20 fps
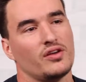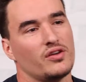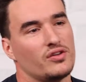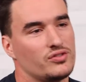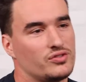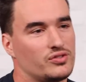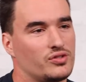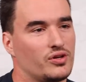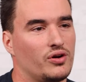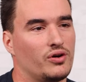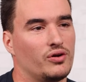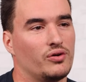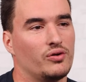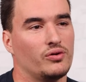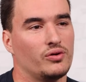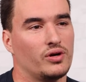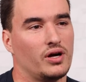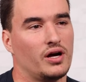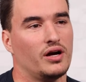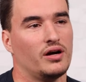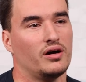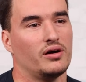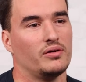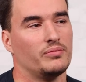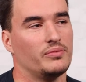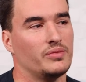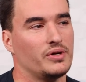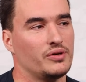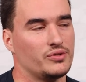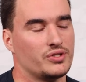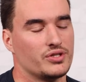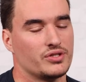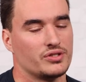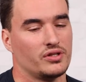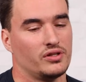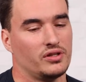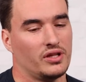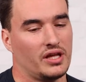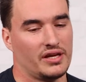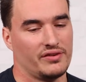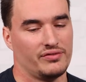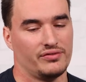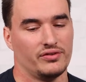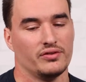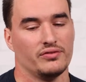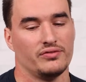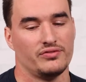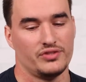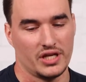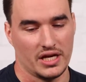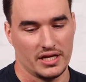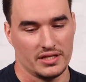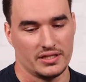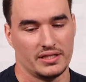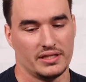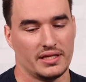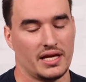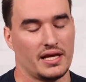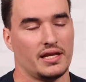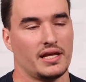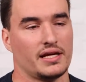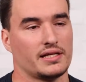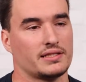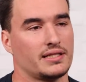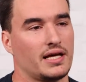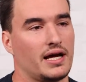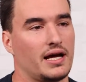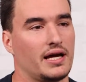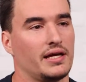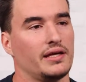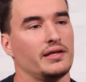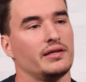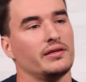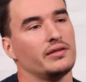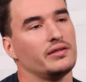So it was just a life of chasing that next high.